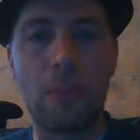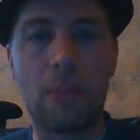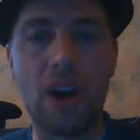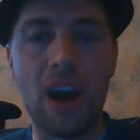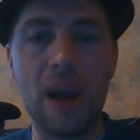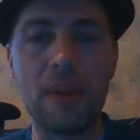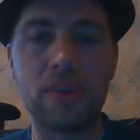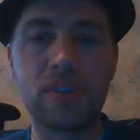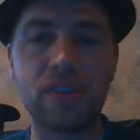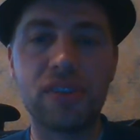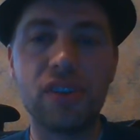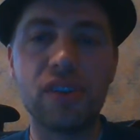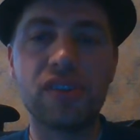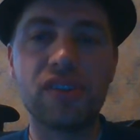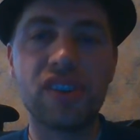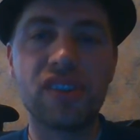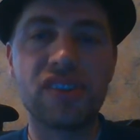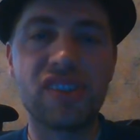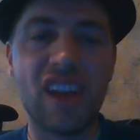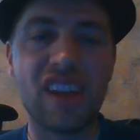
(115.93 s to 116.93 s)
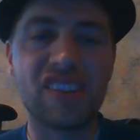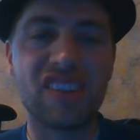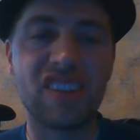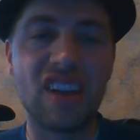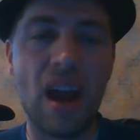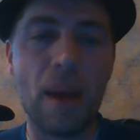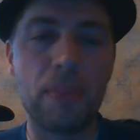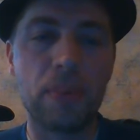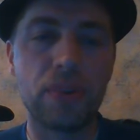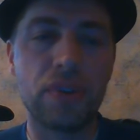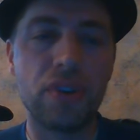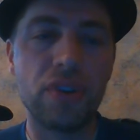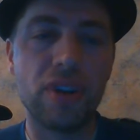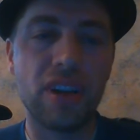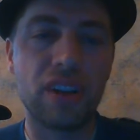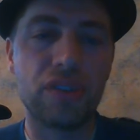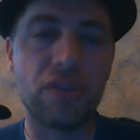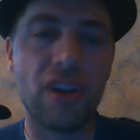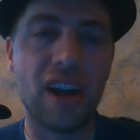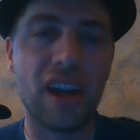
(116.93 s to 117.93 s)
Barabbas uses this as an
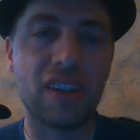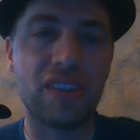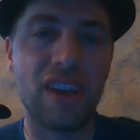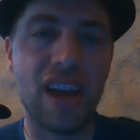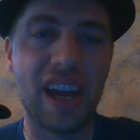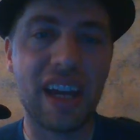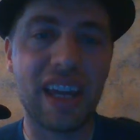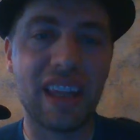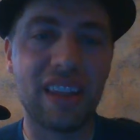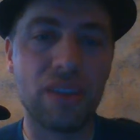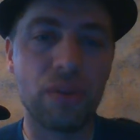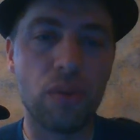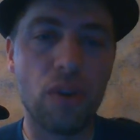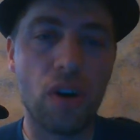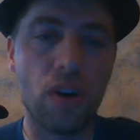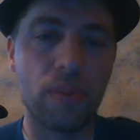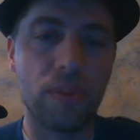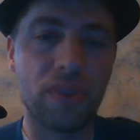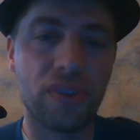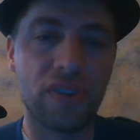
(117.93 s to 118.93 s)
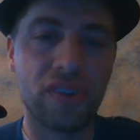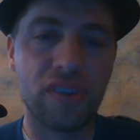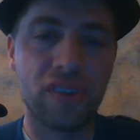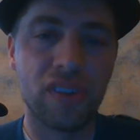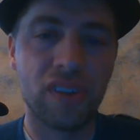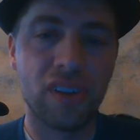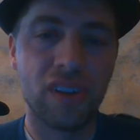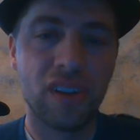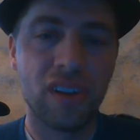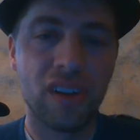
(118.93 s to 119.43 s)
opportunity to try attacking the Romans.